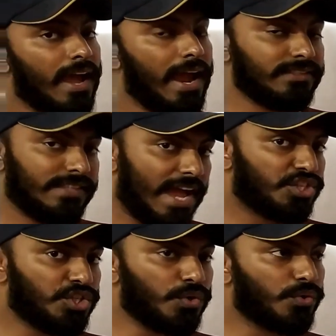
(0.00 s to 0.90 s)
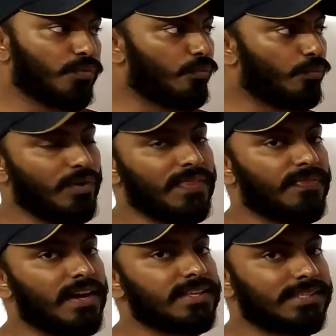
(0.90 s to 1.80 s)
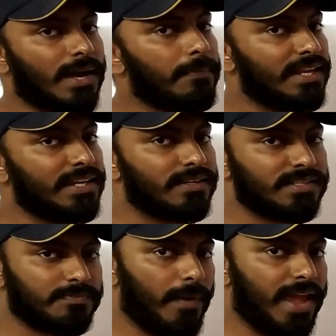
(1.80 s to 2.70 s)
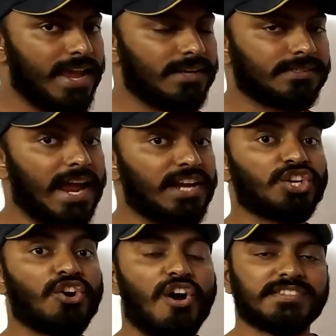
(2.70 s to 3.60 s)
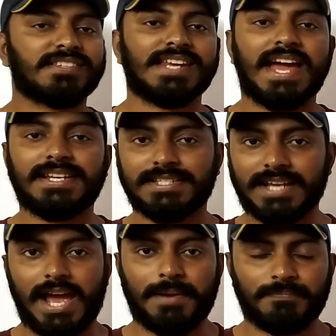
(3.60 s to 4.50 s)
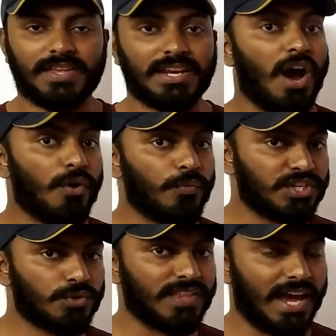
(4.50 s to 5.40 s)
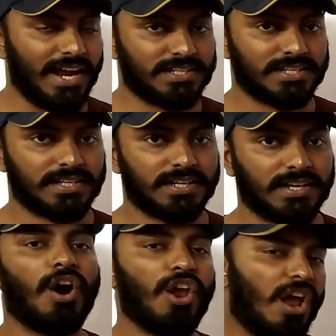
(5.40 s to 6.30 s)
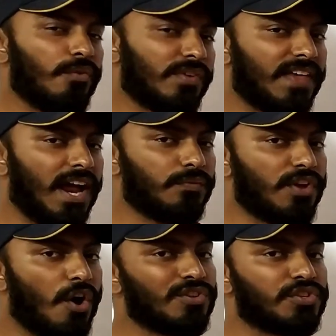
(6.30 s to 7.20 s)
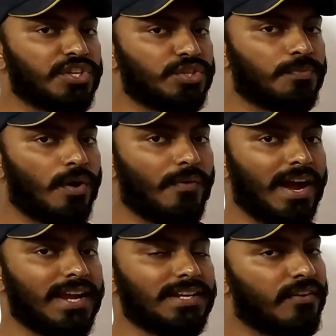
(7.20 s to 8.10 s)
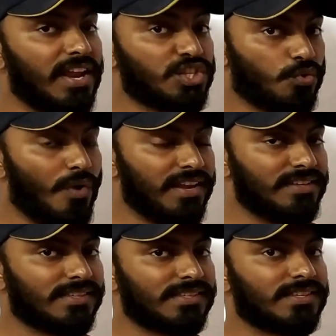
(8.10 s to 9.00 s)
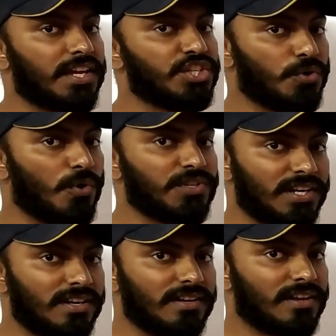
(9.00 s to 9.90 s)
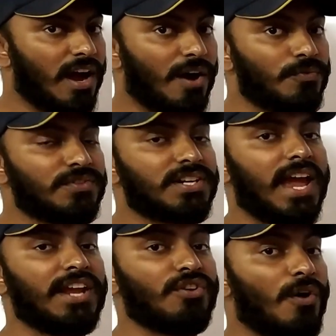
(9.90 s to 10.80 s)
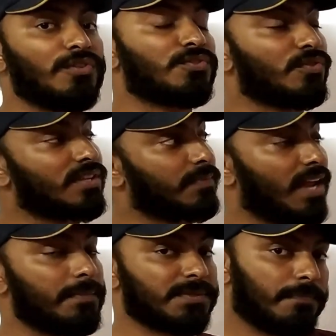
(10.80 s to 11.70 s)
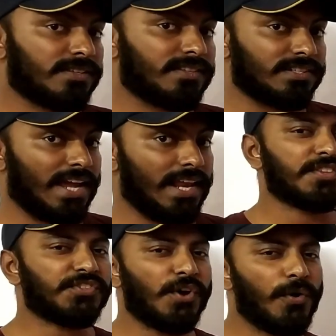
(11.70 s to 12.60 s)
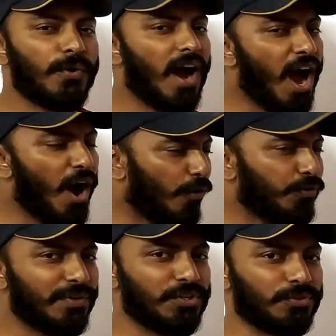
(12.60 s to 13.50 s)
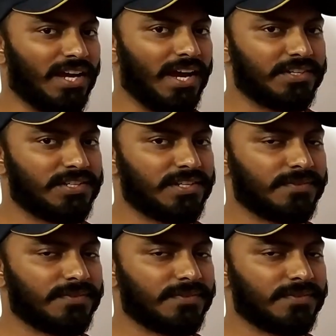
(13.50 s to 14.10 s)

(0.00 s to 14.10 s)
And that too with sublinear space and constant time. And how do we do that? Along with that, we also need to provide range queries, total count, and also sometimes percentile. So how do we do that?